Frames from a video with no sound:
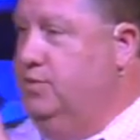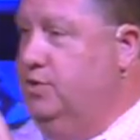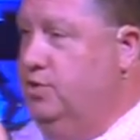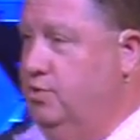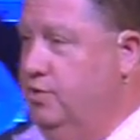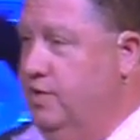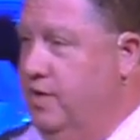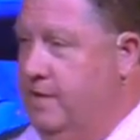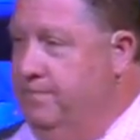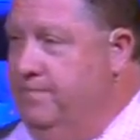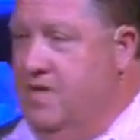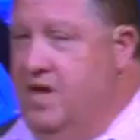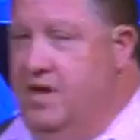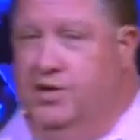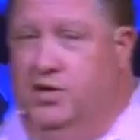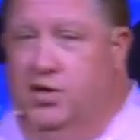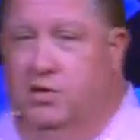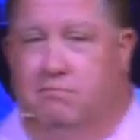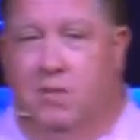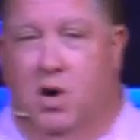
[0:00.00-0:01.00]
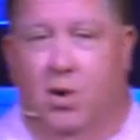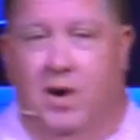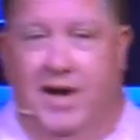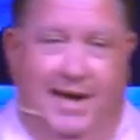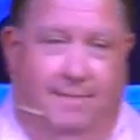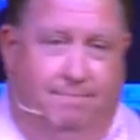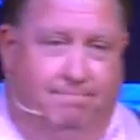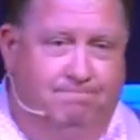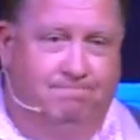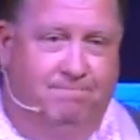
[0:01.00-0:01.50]
Judah to
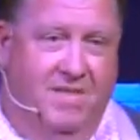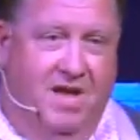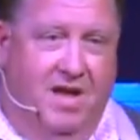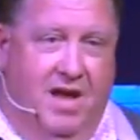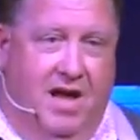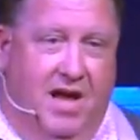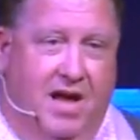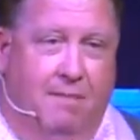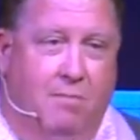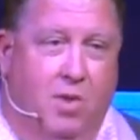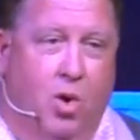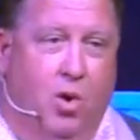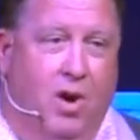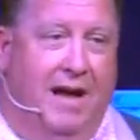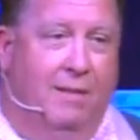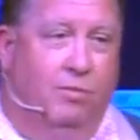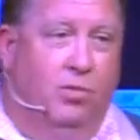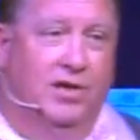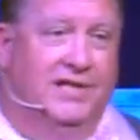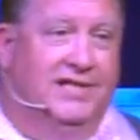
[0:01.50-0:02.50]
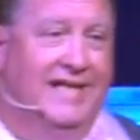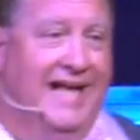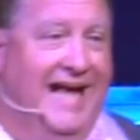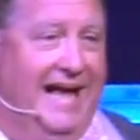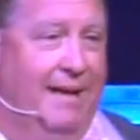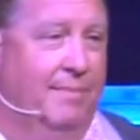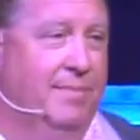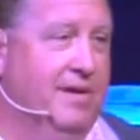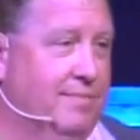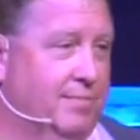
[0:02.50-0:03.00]
Moab. Moab was the
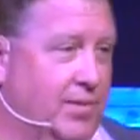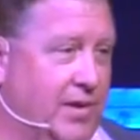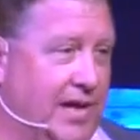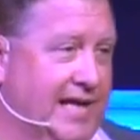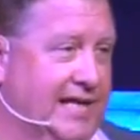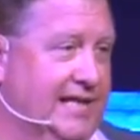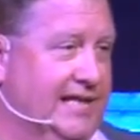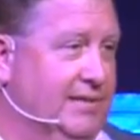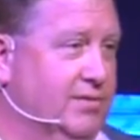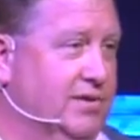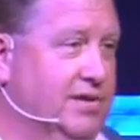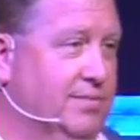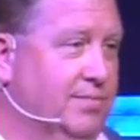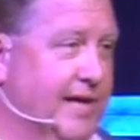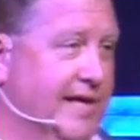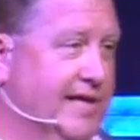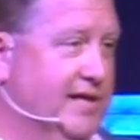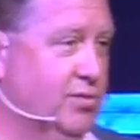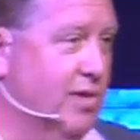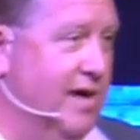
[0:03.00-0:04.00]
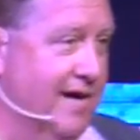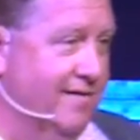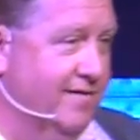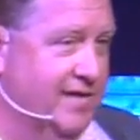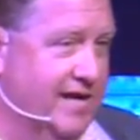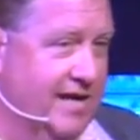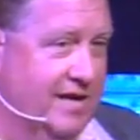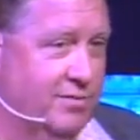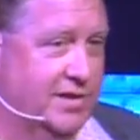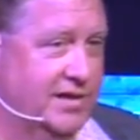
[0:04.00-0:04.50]
happening place. It was the place where
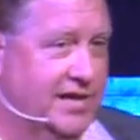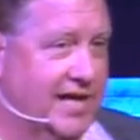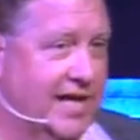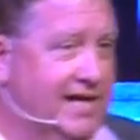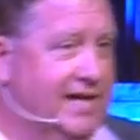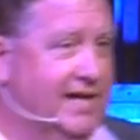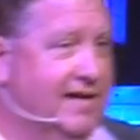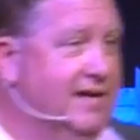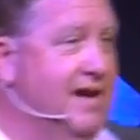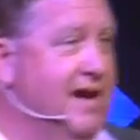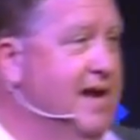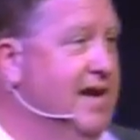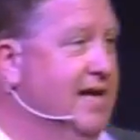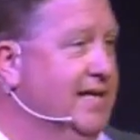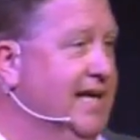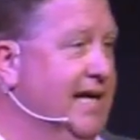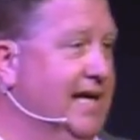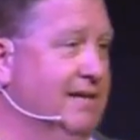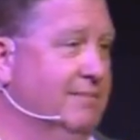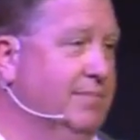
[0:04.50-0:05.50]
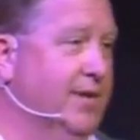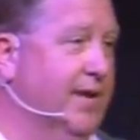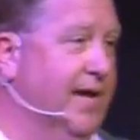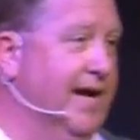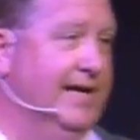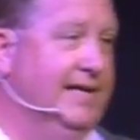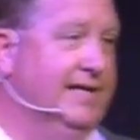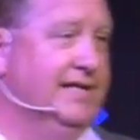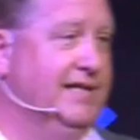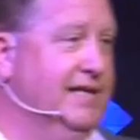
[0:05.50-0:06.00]
everything was taking
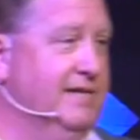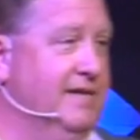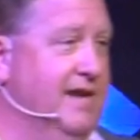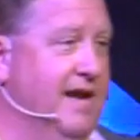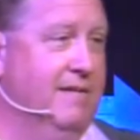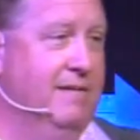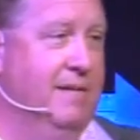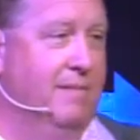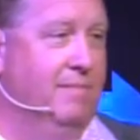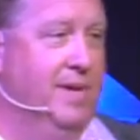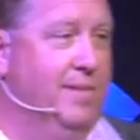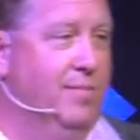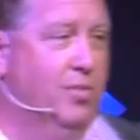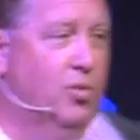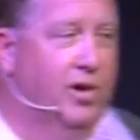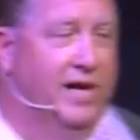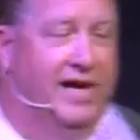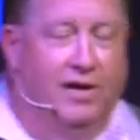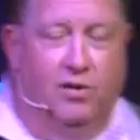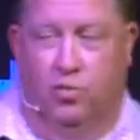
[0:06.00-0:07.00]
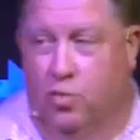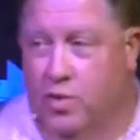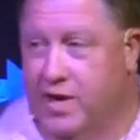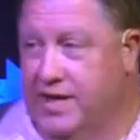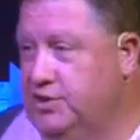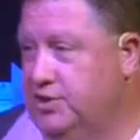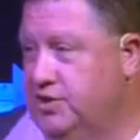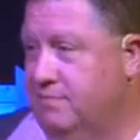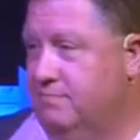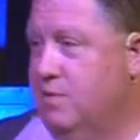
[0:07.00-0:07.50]
place, and people were getting
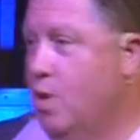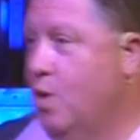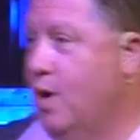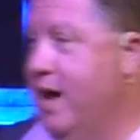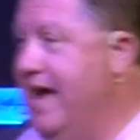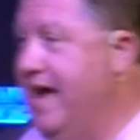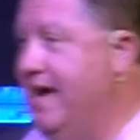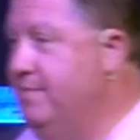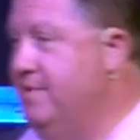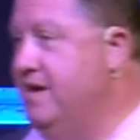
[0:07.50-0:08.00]
rich in Moab.